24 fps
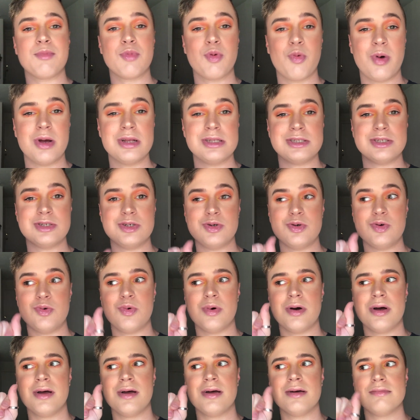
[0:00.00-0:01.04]
I'm going
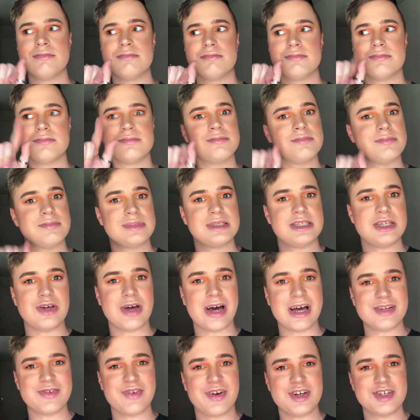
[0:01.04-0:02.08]
to see
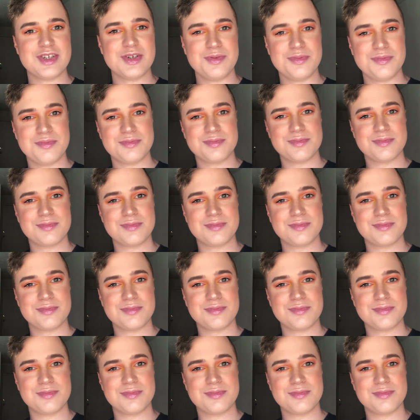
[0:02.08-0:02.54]
you guys very soon.